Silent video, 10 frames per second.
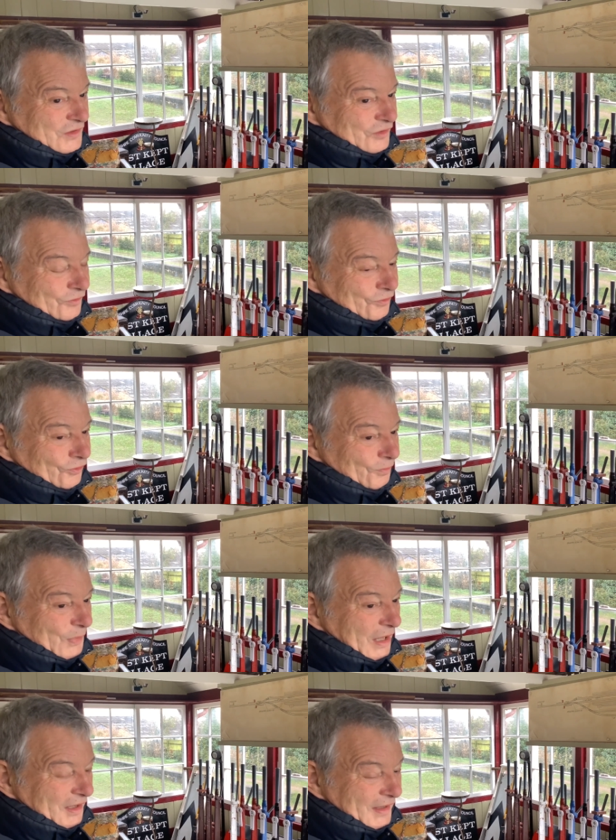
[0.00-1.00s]
to
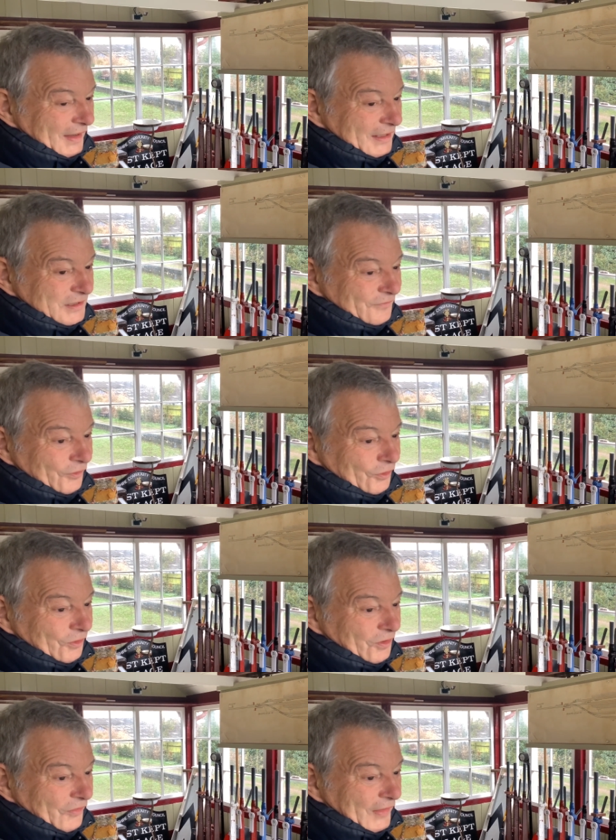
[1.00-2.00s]
Park Gate
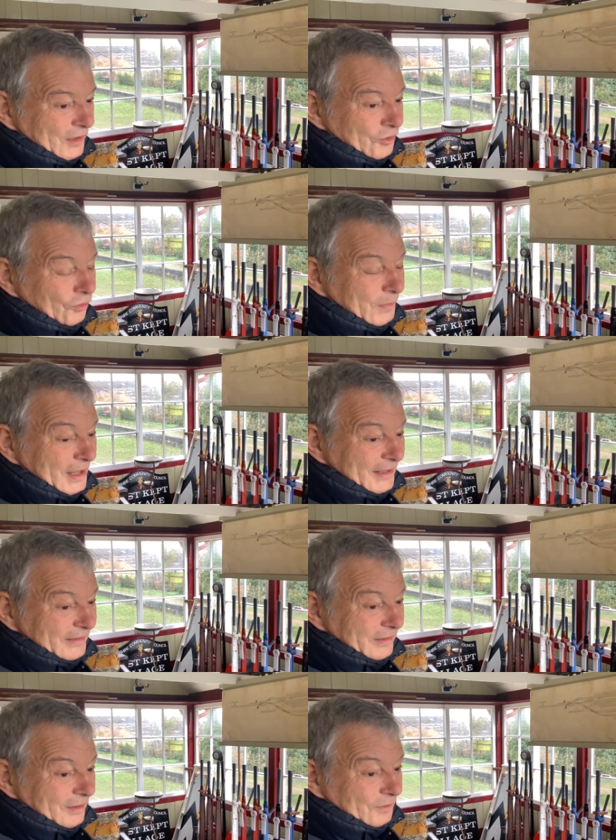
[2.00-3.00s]
for the coal mine,
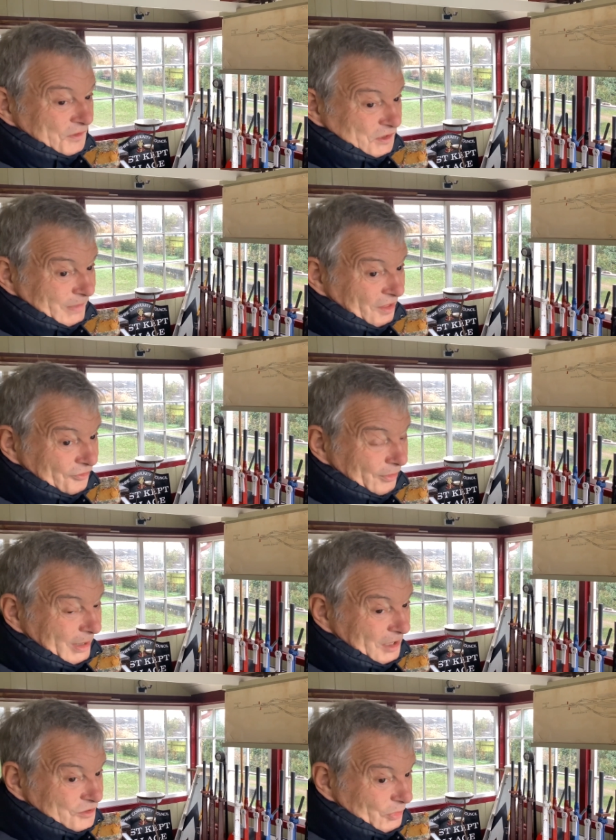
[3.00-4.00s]
which is about three
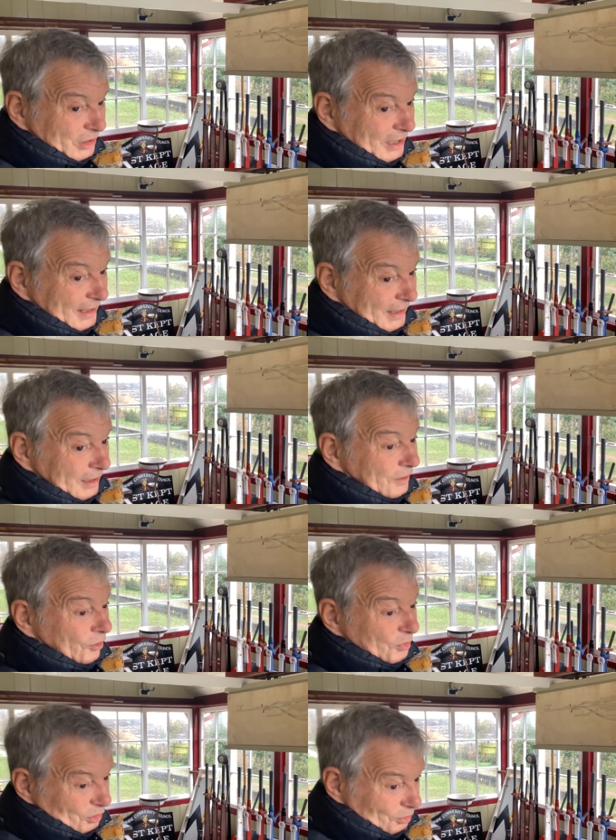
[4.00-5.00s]
miles up the line here, or,
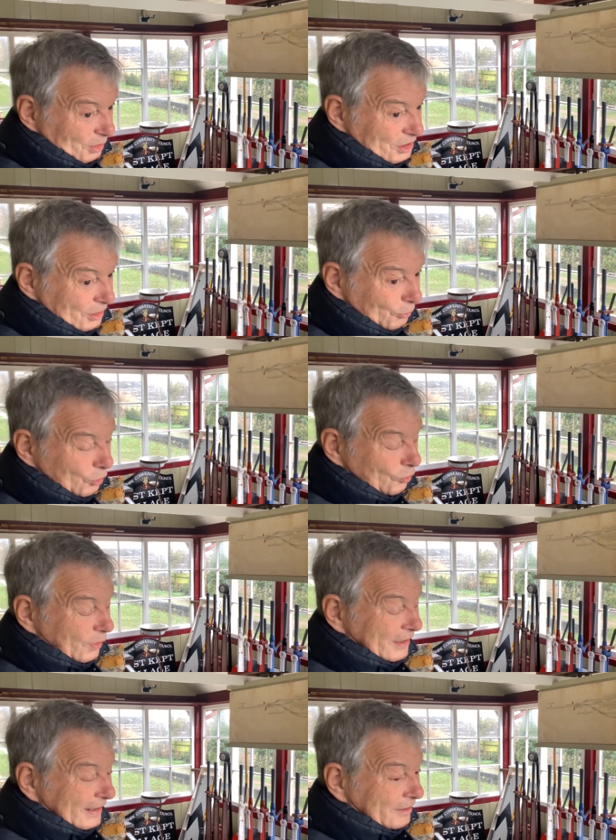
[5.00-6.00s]
or we're
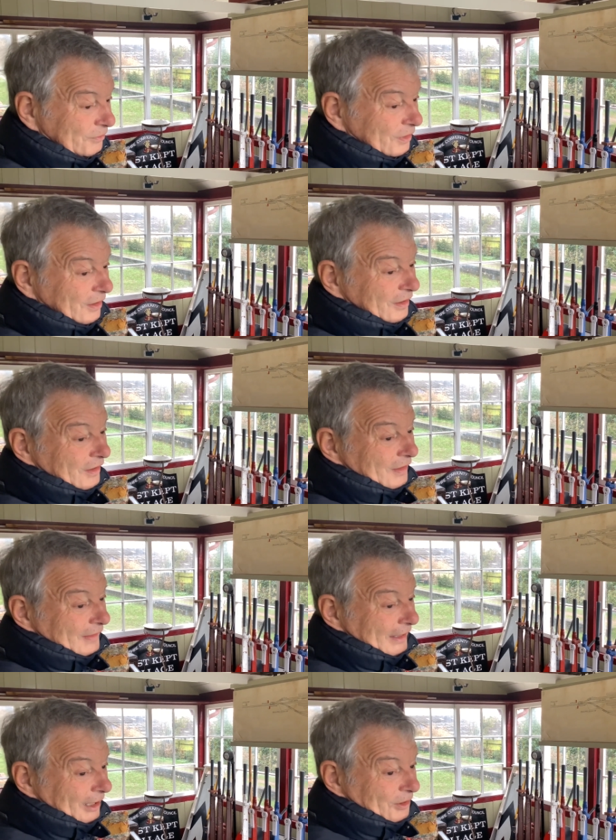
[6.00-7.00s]
away now. And
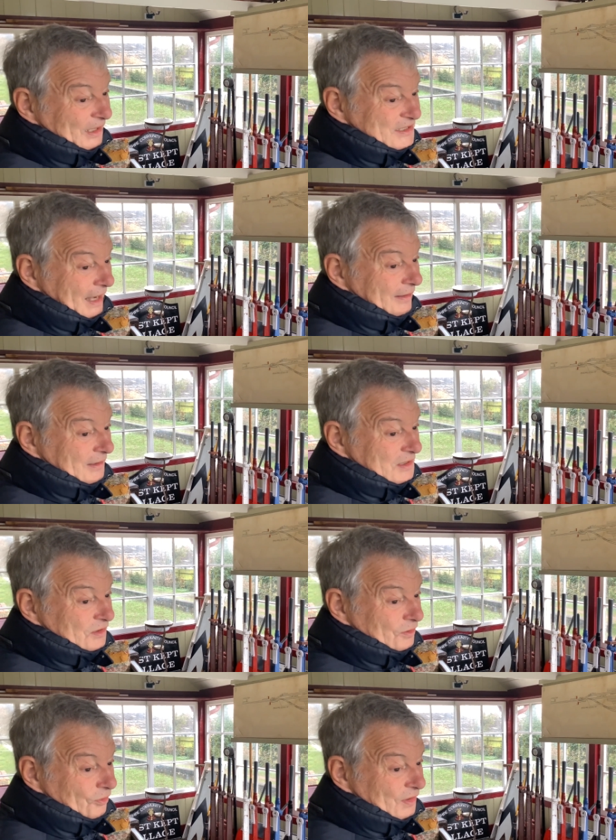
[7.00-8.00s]
then it got extended
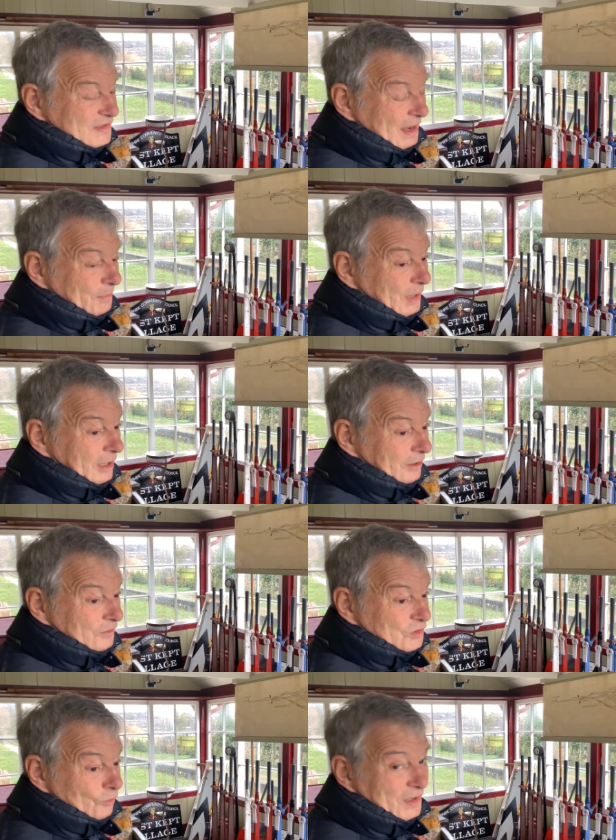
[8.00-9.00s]
to another 10 mile
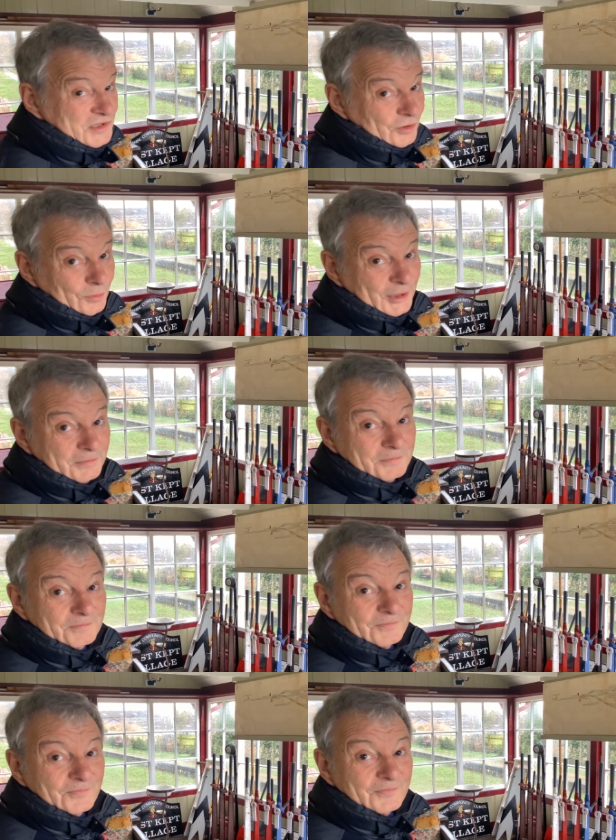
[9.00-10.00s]
to West Kirby.
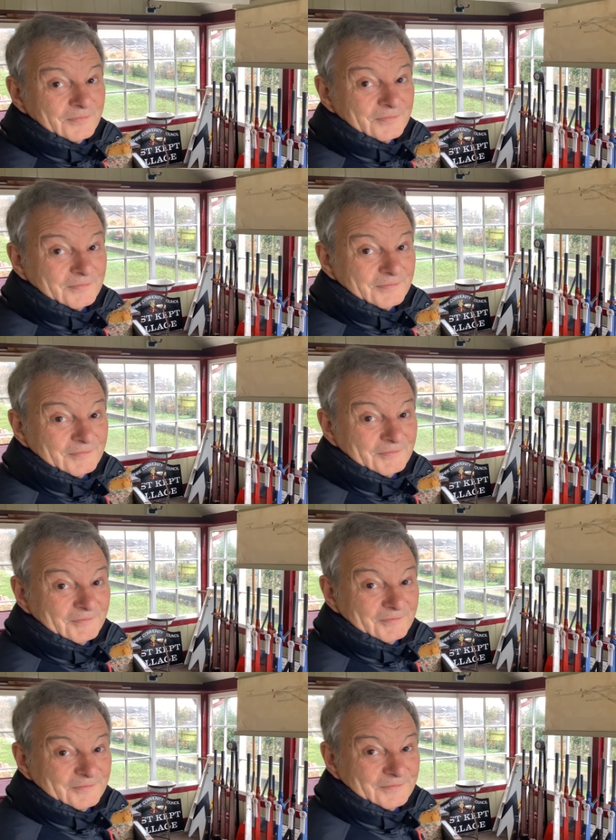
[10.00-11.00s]
Right.
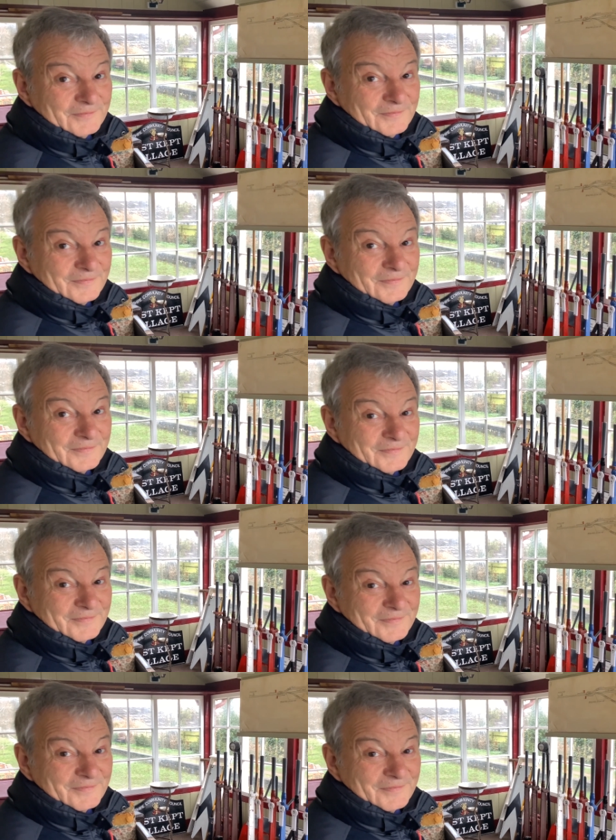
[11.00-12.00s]
Luton's the only
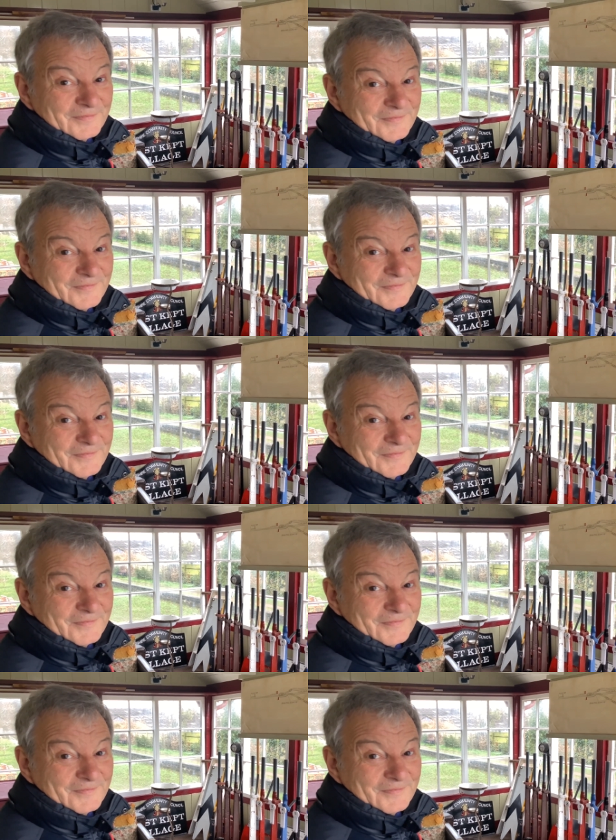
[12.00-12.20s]
place I know.